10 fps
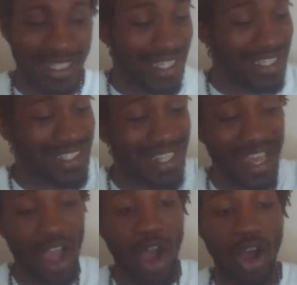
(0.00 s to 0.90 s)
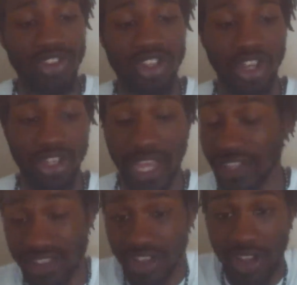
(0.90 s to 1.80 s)
Like it's not
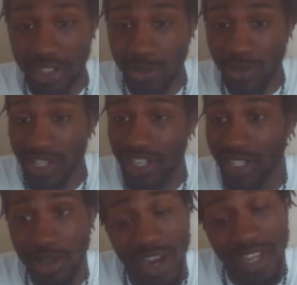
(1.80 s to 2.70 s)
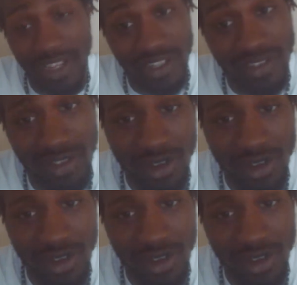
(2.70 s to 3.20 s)
like solid one color, I guess,